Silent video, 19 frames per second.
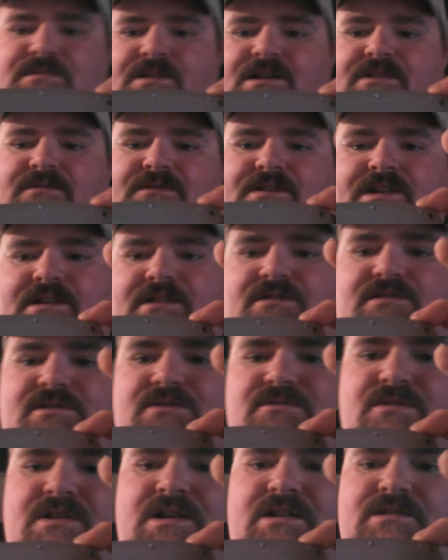blade videos
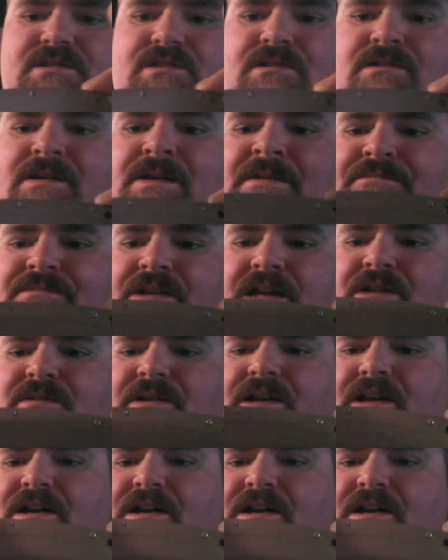as well. So anyway,